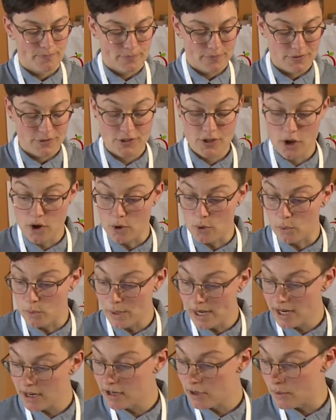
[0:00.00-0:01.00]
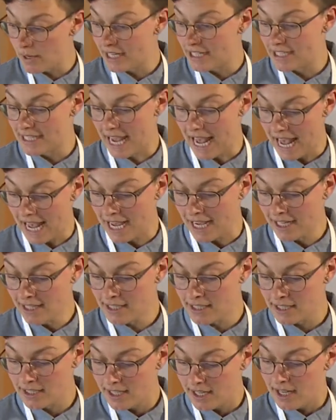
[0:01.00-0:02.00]
So we are going to
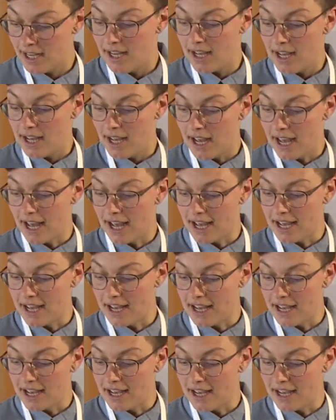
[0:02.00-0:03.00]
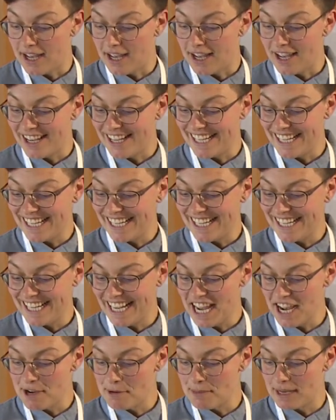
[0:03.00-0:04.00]
add,
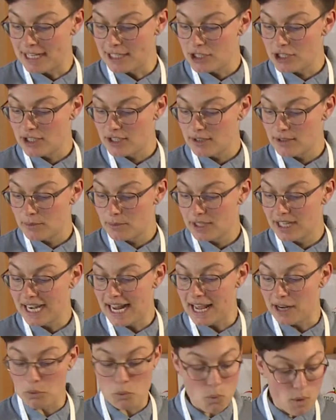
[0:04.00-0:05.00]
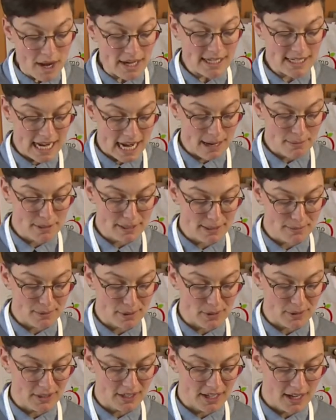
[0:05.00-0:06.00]
how much? We're going to add 1
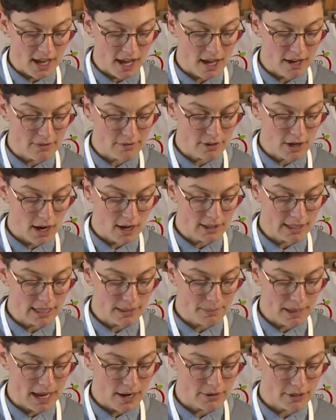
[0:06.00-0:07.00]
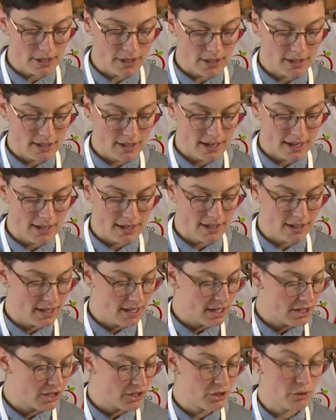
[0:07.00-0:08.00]
tablespoon of garlic powder
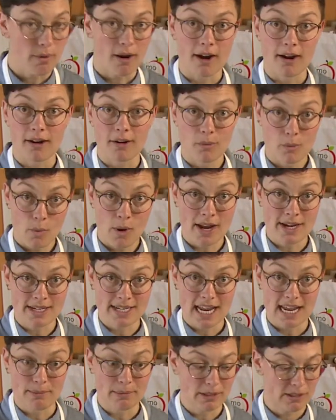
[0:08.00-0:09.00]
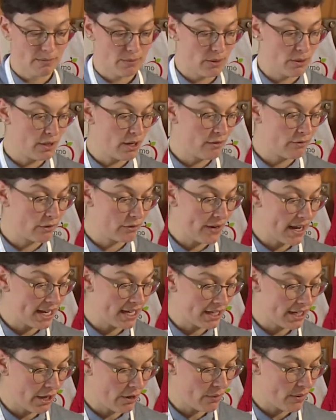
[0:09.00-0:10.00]
to our 1 tablespoon of
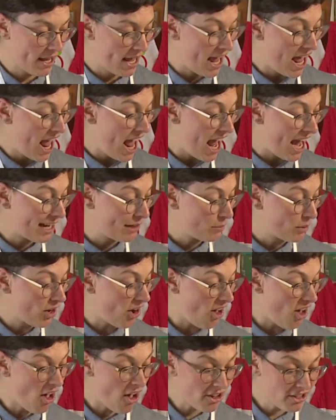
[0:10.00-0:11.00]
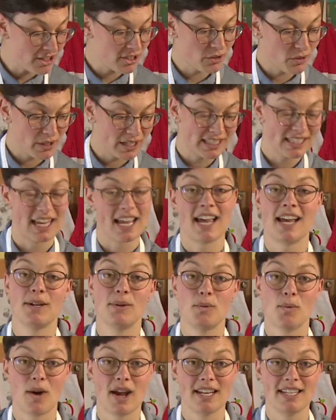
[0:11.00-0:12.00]
oregano. And we're also going to add
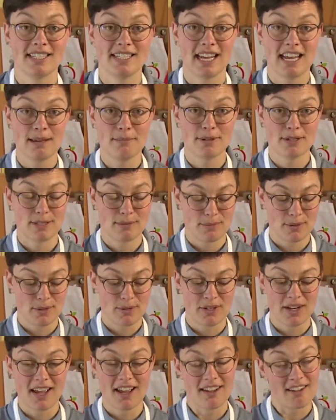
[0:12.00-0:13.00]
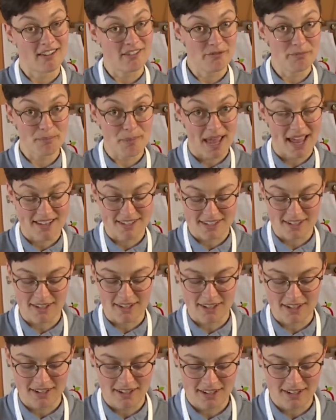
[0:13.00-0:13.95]
1 tablespoon of basil.